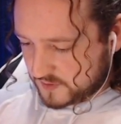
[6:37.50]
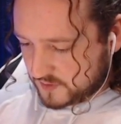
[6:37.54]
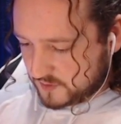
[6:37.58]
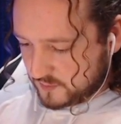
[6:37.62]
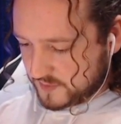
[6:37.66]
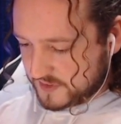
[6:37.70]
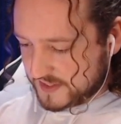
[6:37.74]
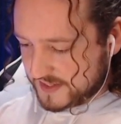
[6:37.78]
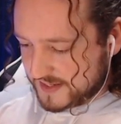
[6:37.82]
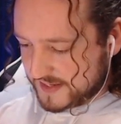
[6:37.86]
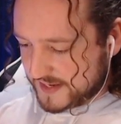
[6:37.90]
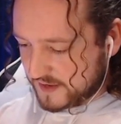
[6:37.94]

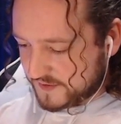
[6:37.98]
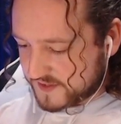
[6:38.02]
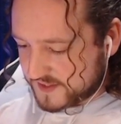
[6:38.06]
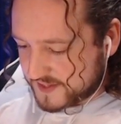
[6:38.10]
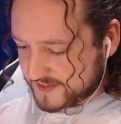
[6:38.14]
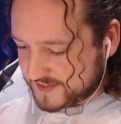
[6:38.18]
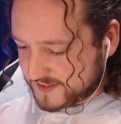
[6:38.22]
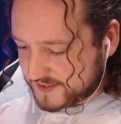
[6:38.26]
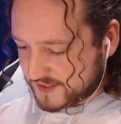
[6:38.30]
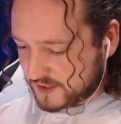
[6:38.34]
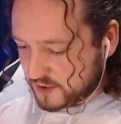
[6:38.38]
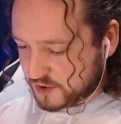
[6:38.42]
We need to kill this
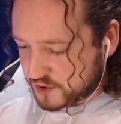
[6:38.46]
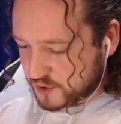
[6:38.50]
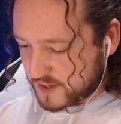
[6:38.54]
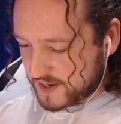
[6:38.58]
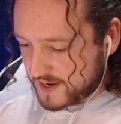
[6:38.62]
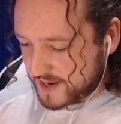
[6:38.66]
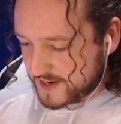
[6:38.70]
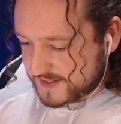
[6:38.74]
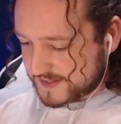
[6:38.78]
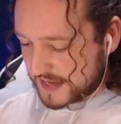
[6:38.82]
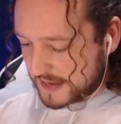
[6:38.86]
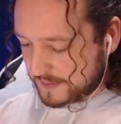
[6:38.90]
executioner
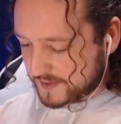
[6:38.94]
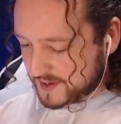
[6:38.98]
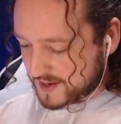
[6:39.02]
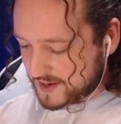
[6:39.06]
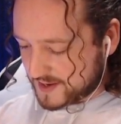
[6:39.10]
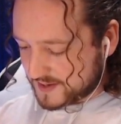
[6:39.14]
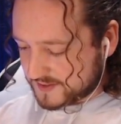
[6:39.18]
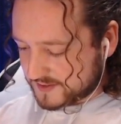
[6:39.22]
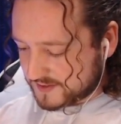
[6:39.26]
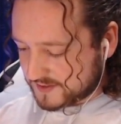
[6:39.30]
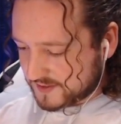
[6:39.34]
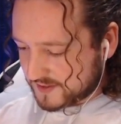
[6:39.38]
ASAP,
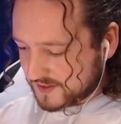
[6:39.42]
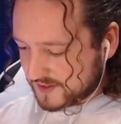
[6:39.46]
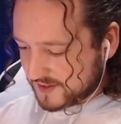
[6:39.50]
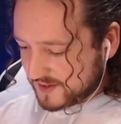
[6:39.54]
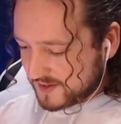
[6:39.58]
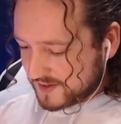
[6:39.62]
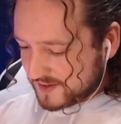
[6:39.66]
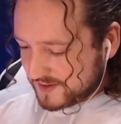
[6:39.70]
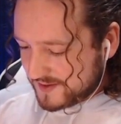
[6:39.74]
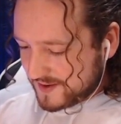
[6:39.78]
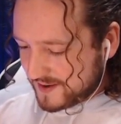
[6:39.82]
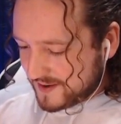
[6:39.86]
guys.
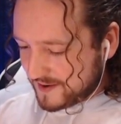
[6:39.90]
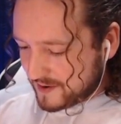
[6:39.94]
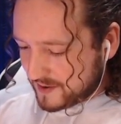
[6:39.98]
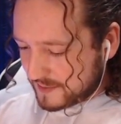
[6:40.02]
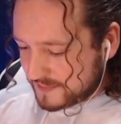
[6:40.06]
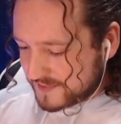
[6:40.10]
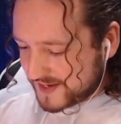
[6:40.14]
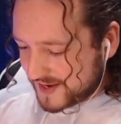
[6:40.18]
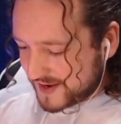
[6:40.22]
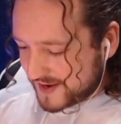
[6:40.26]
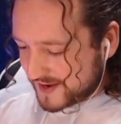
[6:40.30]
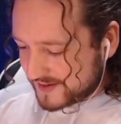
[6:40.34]
No,
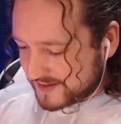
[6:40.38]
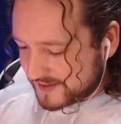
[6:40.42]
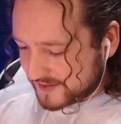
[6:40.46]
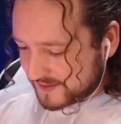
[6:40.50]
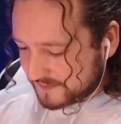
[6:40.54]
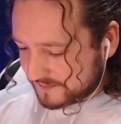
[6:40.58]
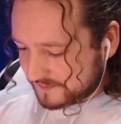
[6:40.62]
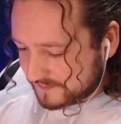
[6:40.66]
I'm dead.